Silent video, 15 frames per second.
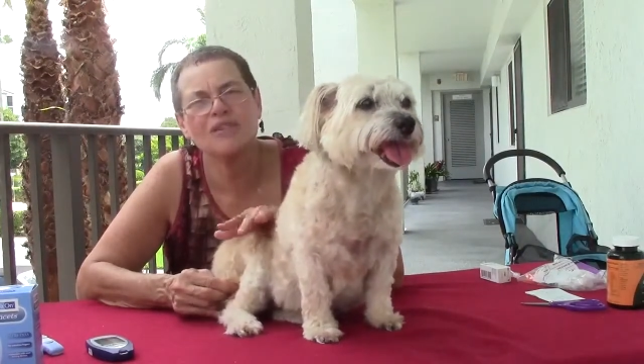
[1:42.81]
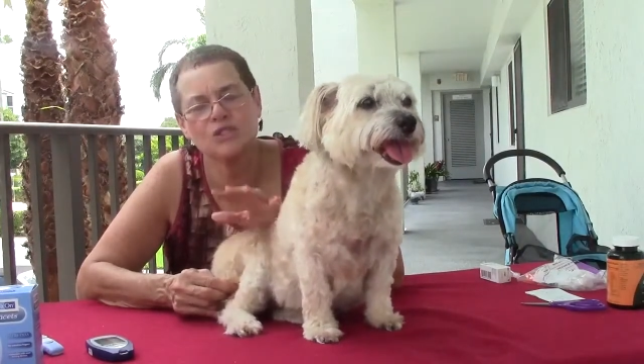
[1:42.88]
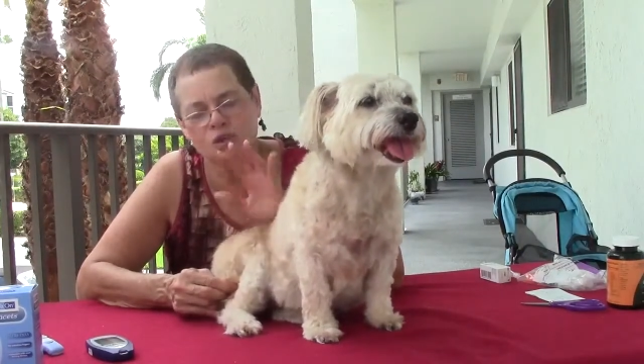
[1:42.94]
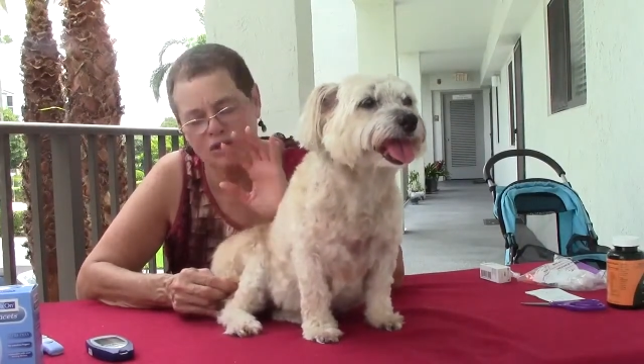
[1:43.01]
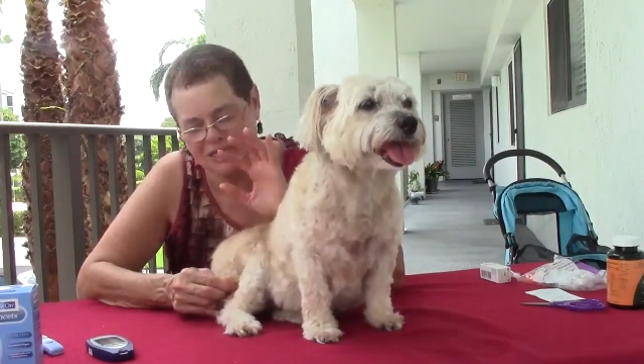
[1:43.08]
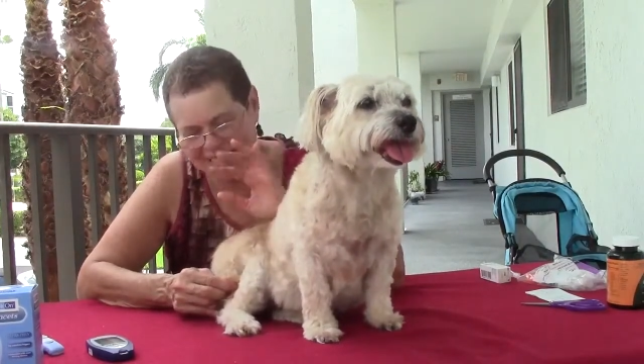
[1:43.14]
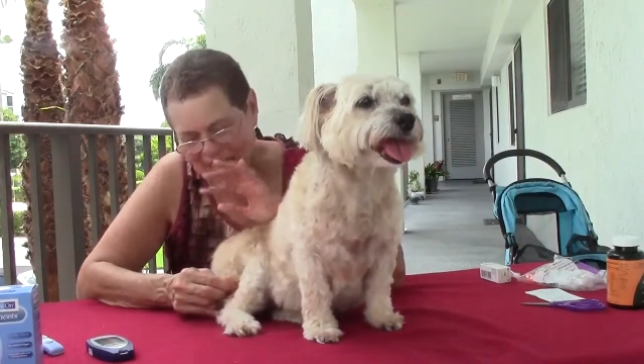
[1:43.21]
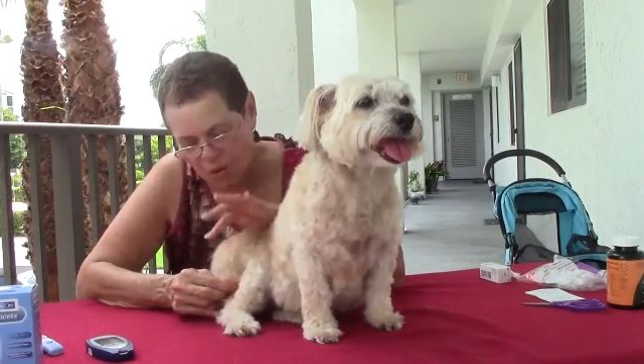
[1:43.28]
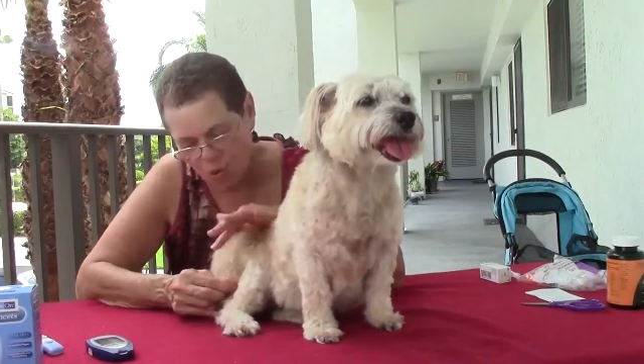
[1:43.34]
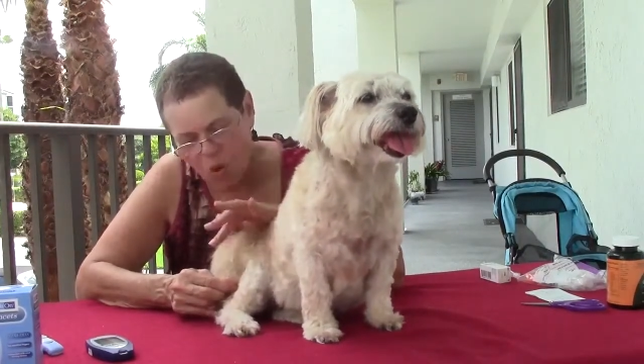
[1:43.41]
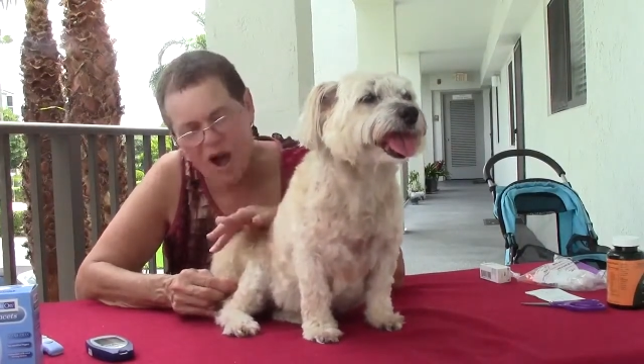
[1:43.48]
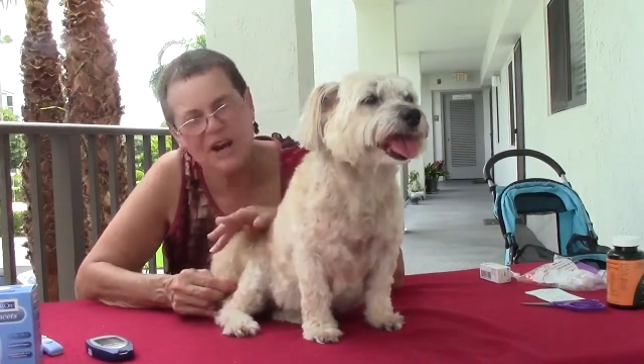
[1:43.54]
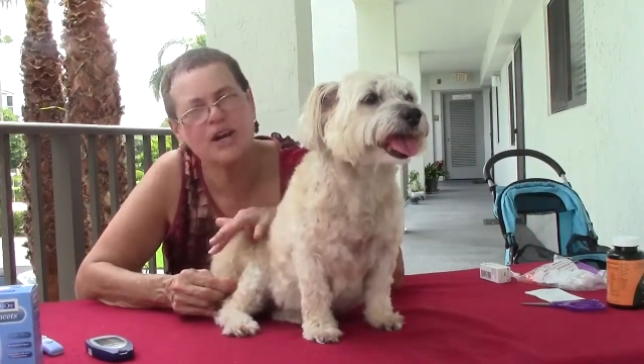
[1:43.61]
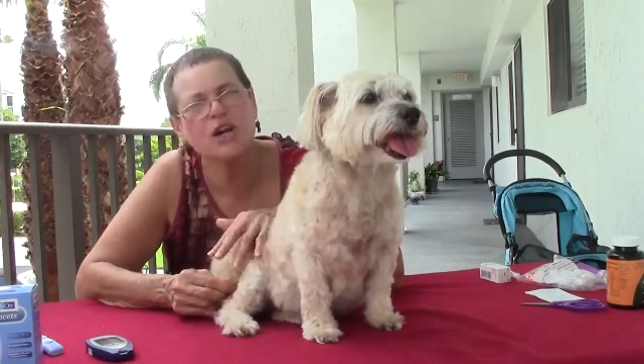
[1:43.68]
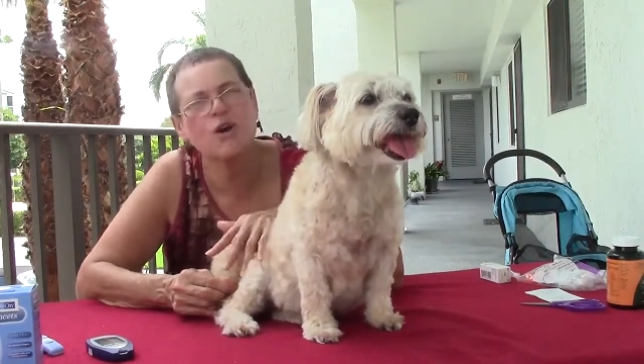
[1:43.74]
As long as that
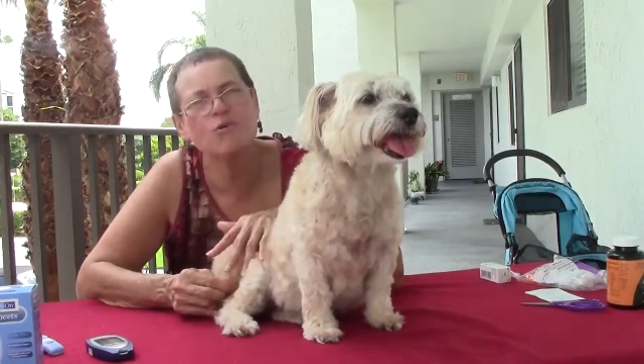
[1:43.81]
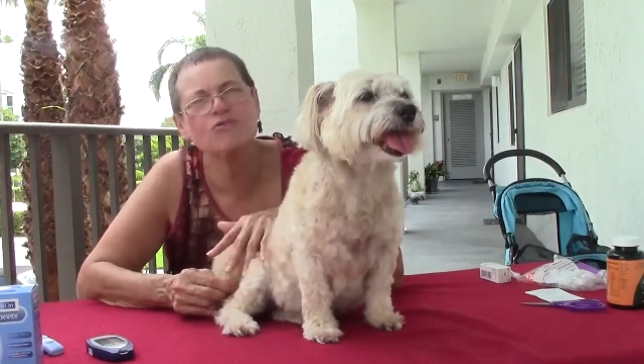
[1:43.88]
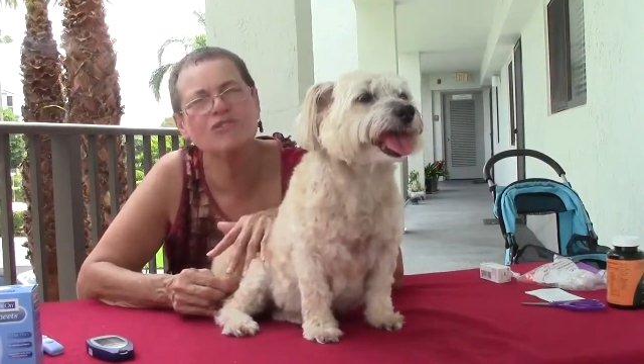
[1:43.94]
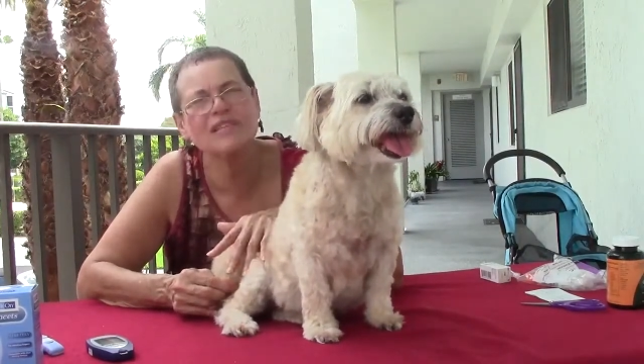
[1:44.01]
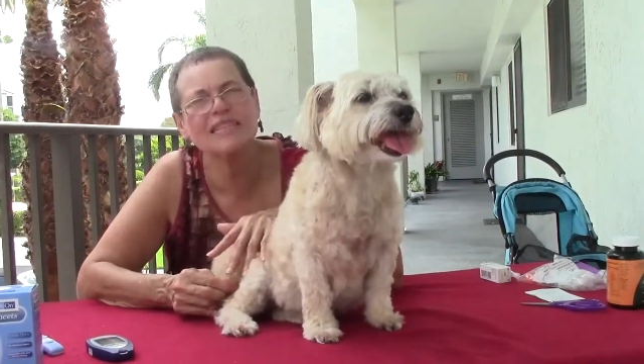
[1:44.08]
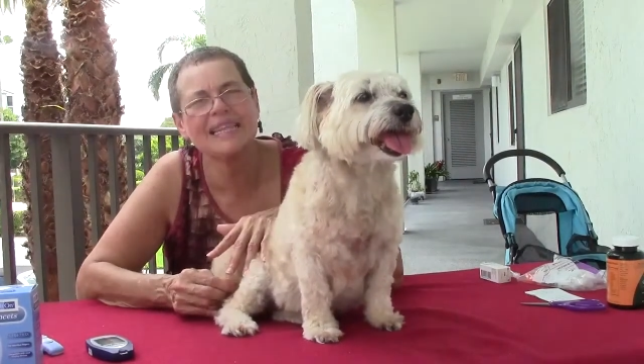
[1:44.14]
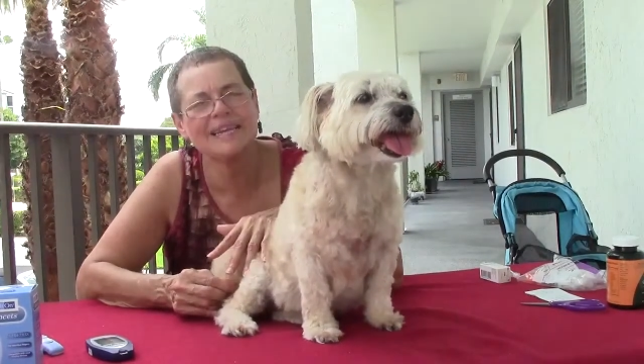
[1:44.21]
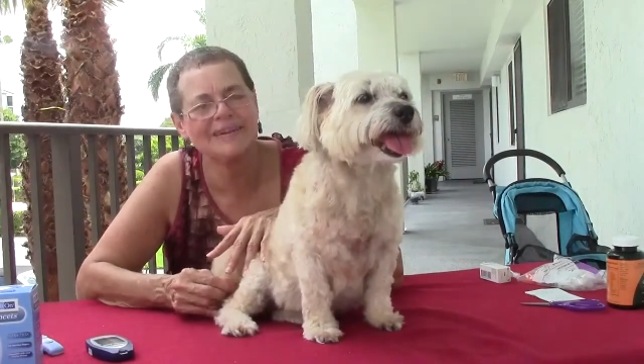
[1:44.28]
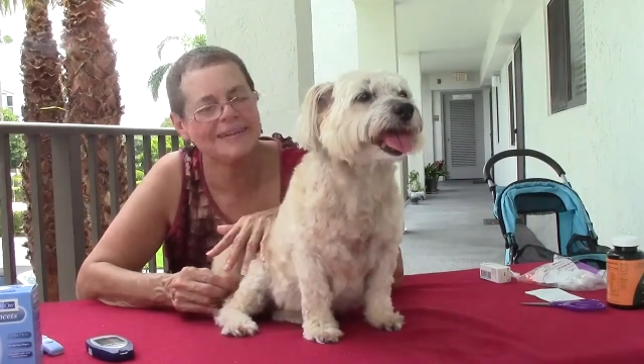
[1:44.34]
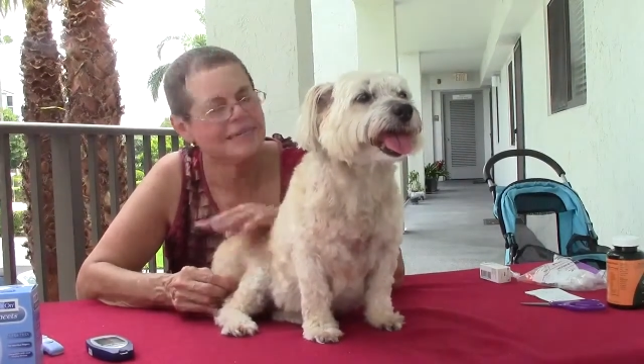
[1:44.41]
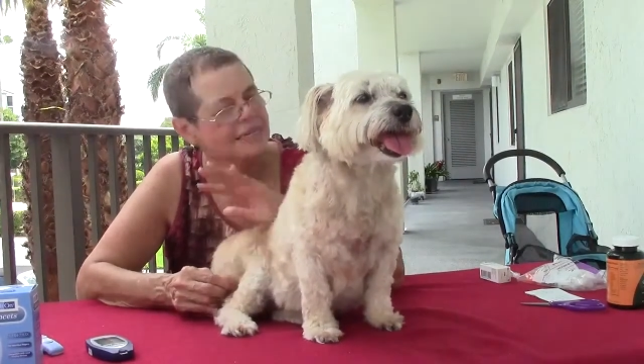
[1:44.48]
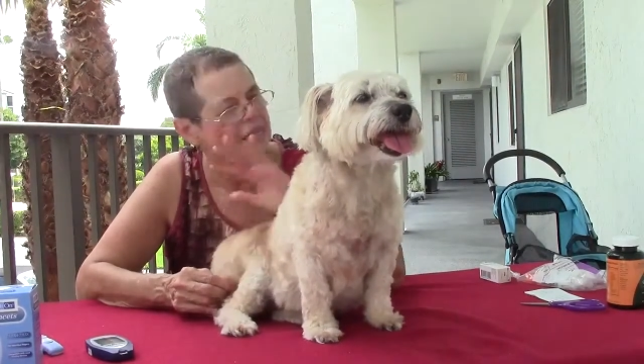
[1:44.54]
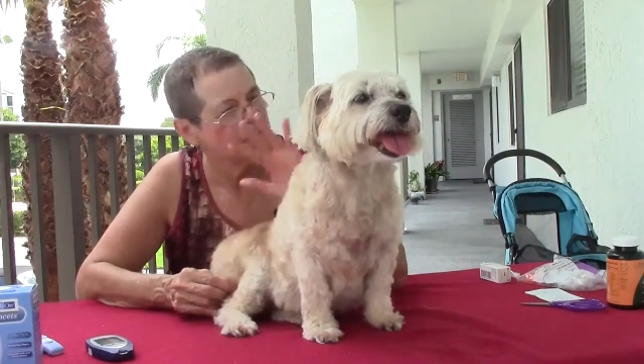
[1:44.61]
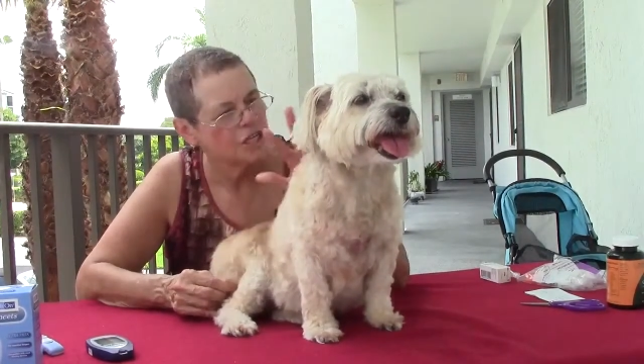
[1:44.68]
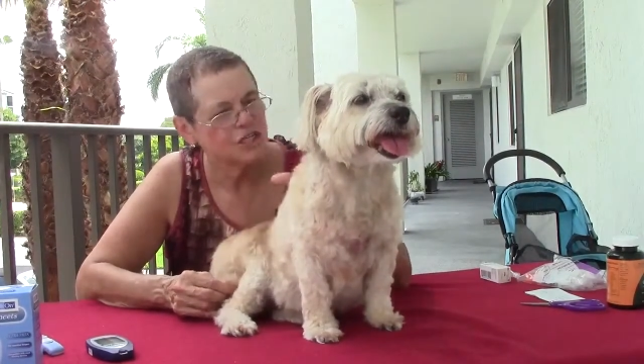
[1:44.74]
water goes in there,
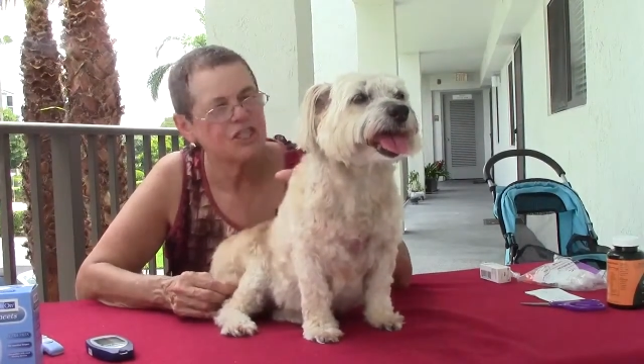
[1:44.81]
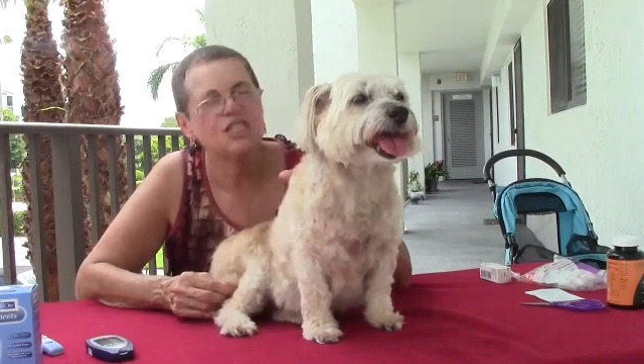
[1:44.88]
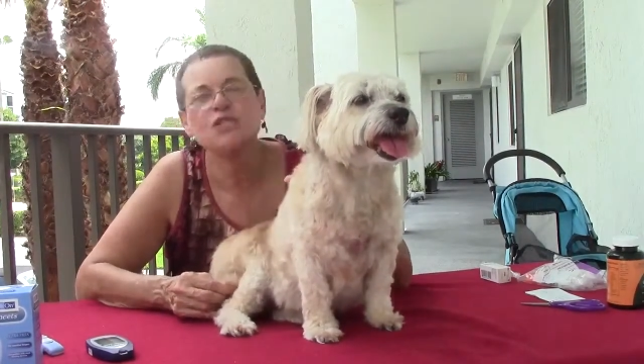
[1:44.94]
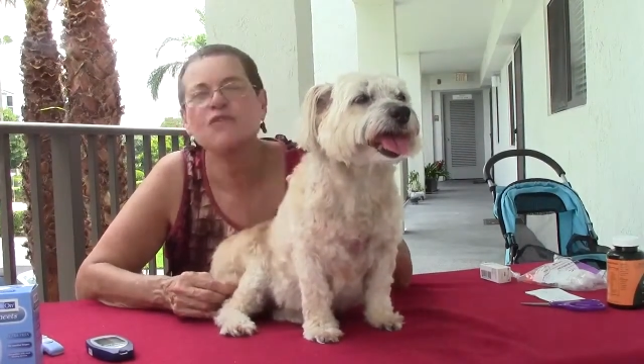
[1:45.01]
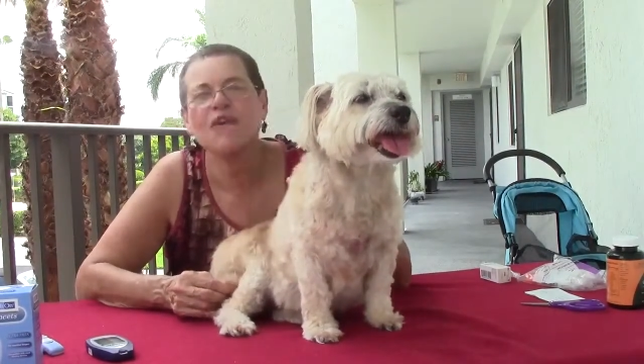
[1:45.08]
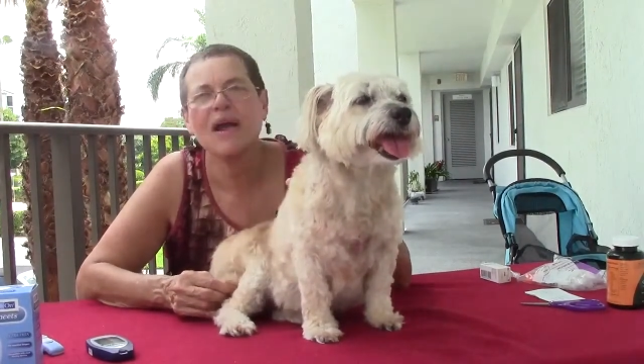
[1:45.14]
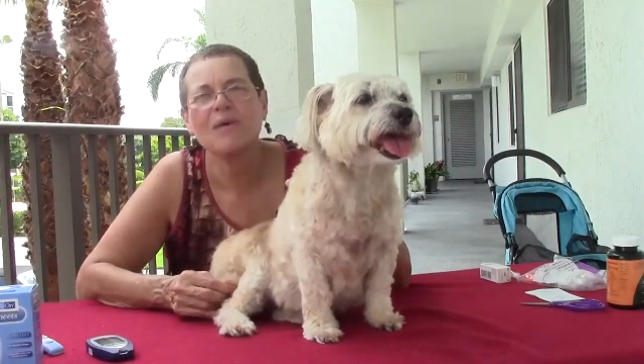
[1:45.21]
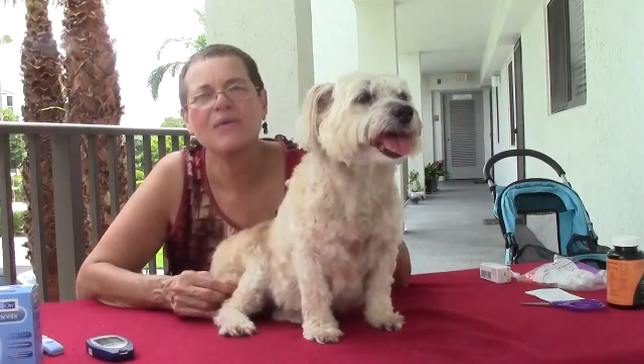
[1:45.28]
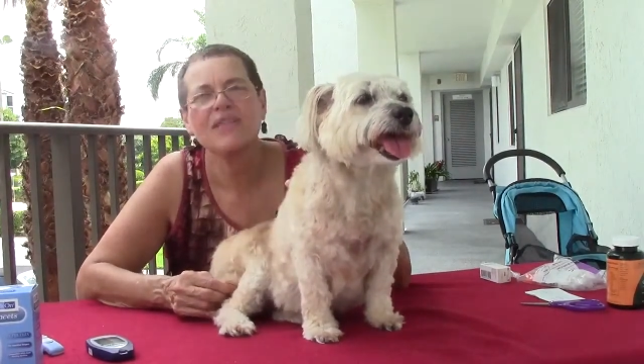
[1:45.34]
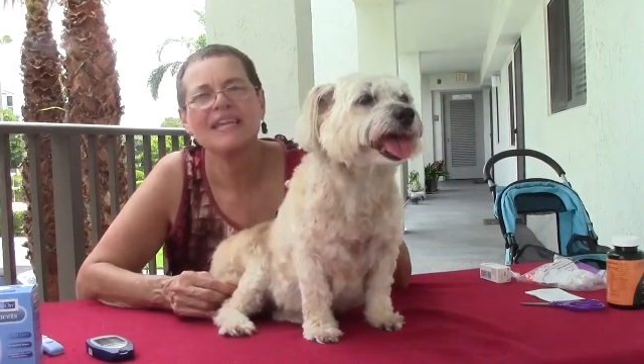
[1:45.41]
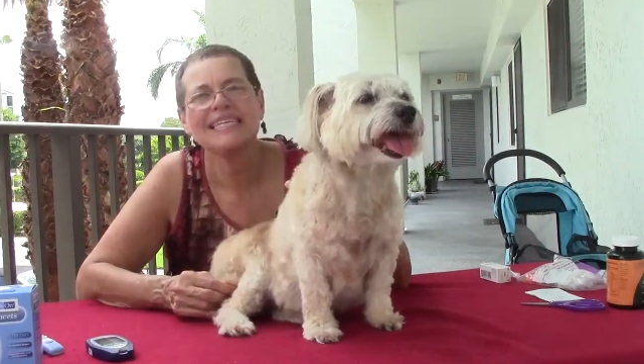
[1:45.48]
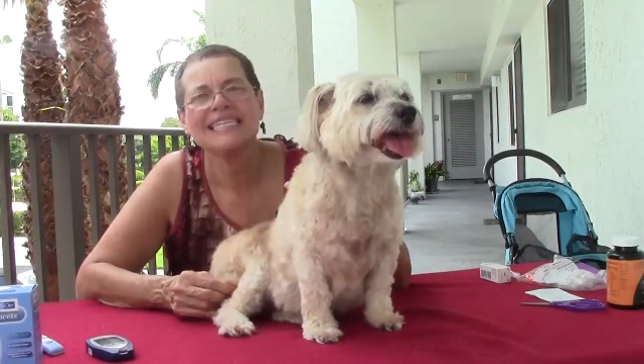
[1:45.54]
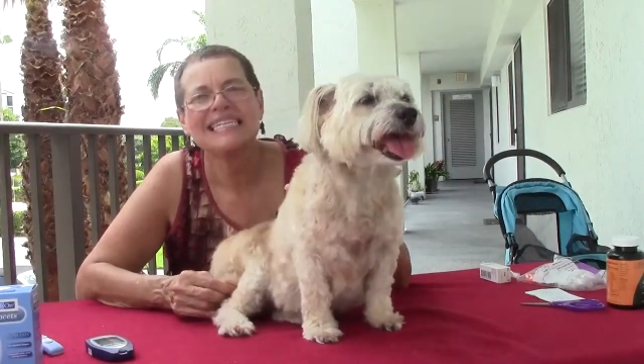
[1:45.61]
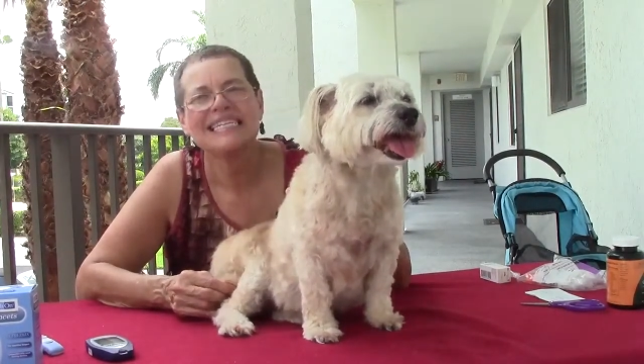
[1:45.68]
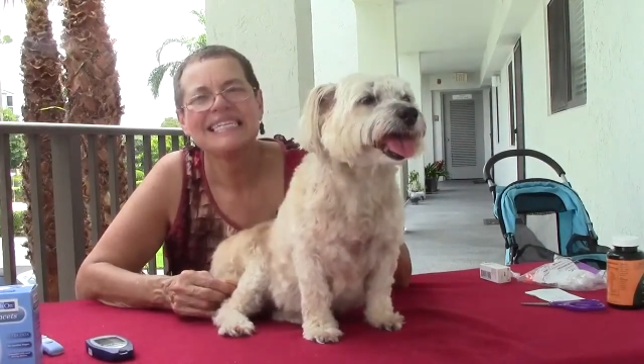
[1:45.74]
she's fine with
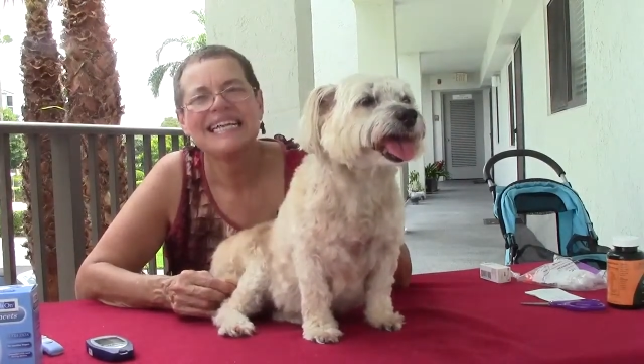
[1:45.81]
it.